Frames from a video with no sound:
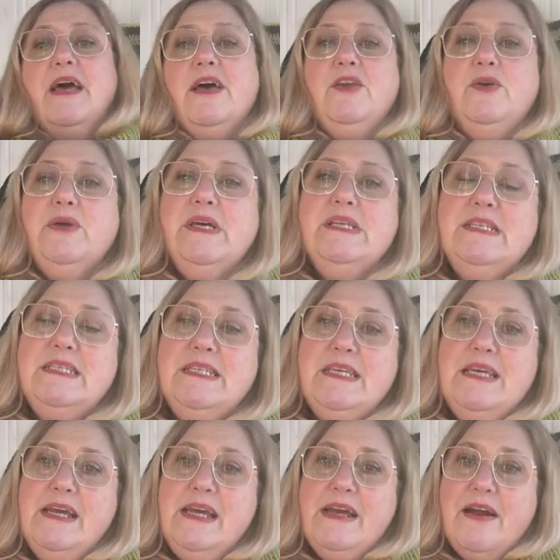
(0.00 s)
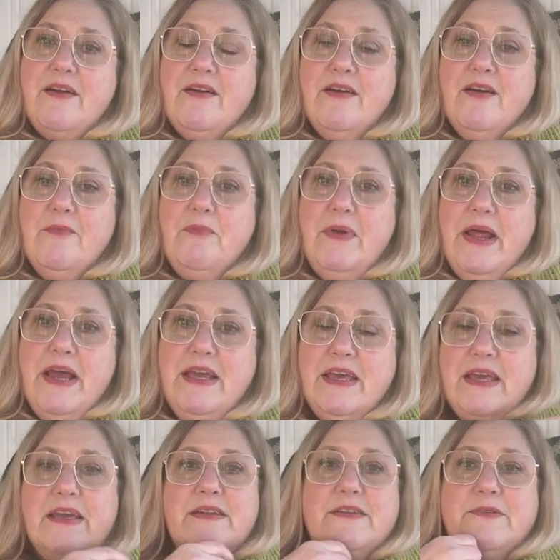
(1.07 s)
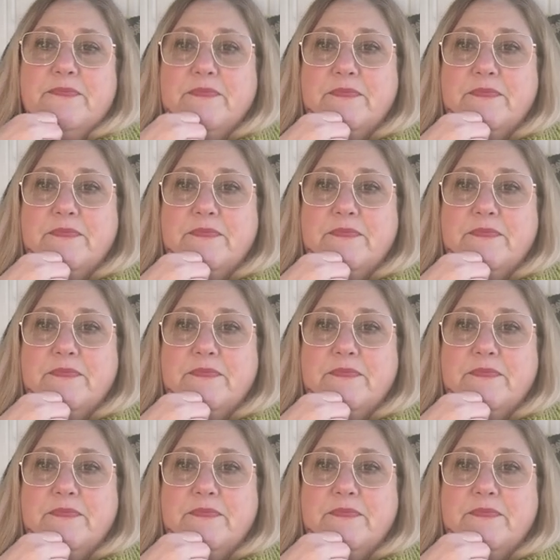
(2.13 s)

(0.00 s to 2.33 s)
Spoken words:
You can see here a blanket.